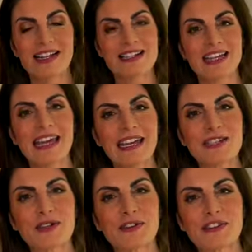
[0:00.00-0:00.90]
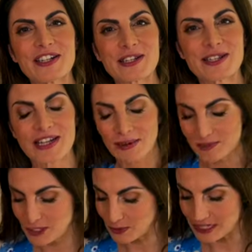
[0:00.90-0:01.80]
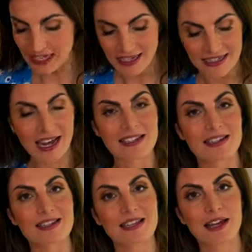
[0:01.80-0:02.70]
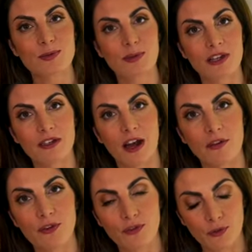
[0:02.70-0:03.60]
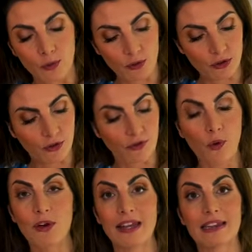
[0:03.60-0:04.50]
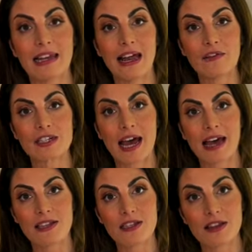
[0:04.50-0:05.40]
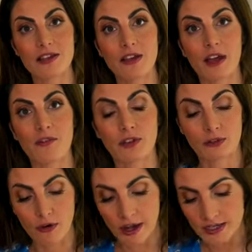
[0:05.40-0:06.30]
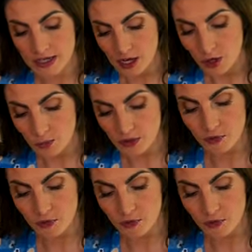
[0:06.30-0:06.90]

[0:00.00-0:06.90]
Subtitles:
To eat your fish and chips, you would eat, as I said, with a knife and fork, the fork in the left hand, the knife in the right, with the